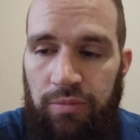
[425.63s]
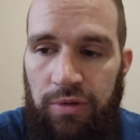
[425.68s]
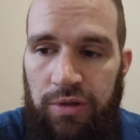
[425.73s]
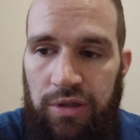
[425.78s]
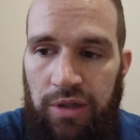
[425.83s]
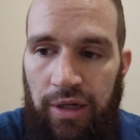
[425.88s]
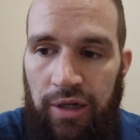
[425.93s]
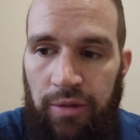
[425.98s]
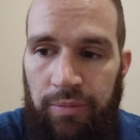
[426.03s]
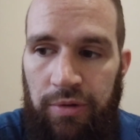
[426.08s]
because
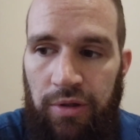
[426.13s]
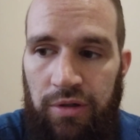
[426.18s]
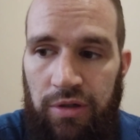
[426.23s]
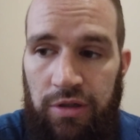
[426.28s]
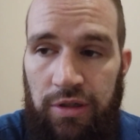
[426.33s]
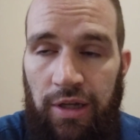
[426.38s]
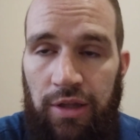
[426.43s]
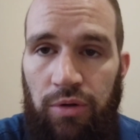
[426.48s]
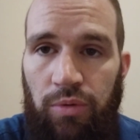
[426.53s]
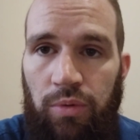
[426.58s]
it can help you
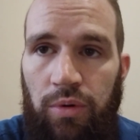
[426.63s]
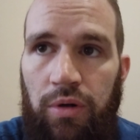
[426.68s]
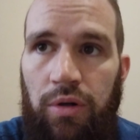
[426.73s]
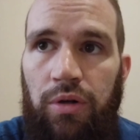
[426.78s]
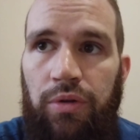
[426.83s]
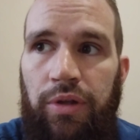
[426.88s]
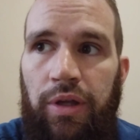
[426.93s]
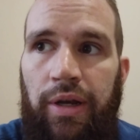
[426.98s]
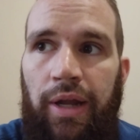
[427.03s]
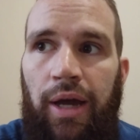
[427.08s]
understand the
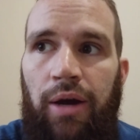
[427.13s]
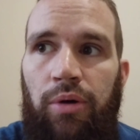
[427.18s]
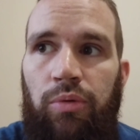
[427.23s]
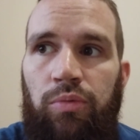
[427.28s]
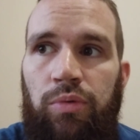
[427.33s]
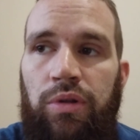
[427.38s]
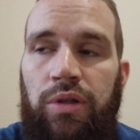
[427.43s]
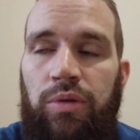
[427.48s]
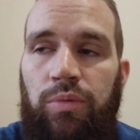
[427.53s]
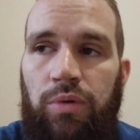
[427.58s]
world and how
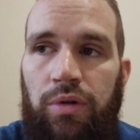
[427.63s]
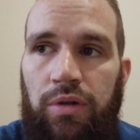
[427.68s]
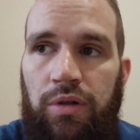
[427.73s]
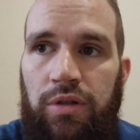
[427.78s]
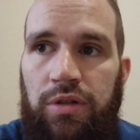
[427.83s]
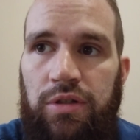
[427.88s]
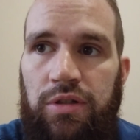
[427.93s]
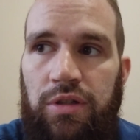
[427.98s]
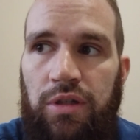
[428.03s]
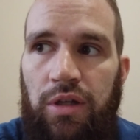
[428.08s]
it really
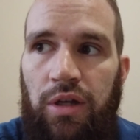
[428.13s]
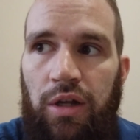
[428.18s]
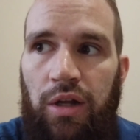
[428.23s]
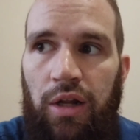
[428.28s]
works.